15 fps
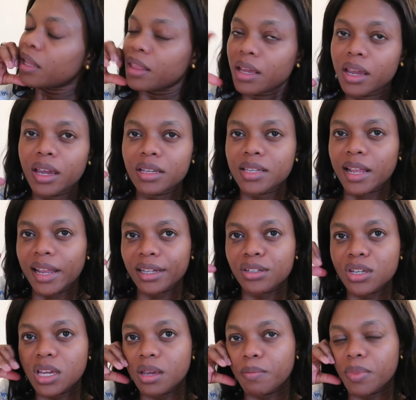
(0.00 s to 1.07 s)
the thing is, I like
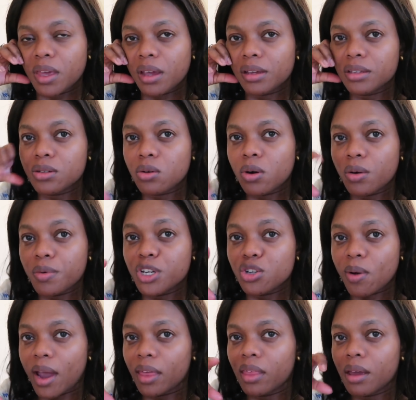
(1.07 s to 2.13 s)
to keep things or
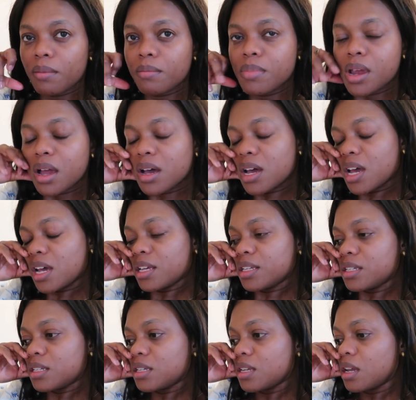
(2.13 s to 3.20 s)
retry them
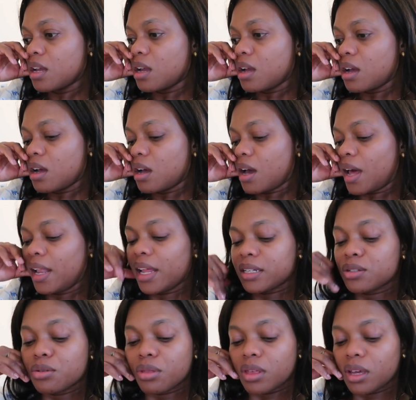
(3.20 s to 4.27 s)
because I
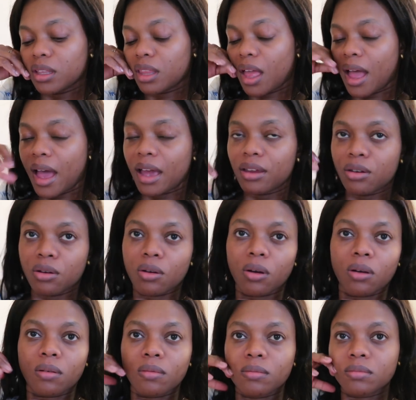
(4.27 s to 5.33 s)
like to think that, you
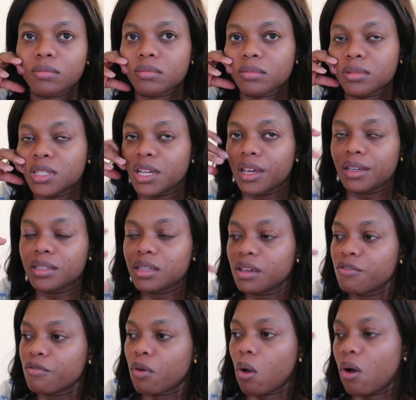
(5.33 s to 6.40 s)
know, taste
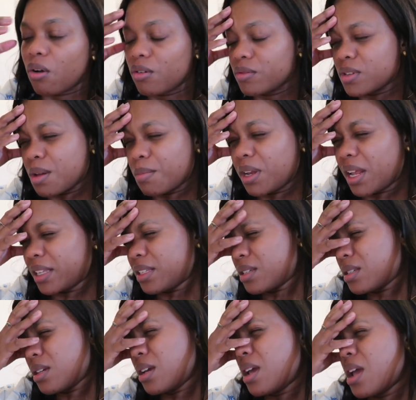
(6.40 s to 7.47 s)
evolves. I mean, like they
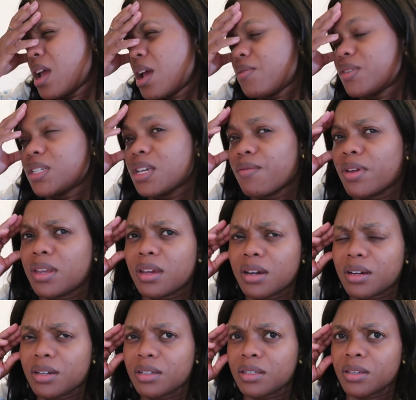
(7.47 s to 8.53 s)
say, every 7
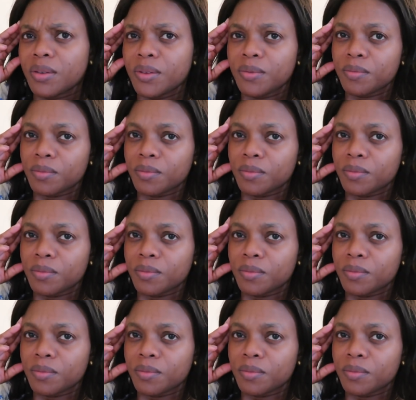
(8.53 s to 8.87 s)
years,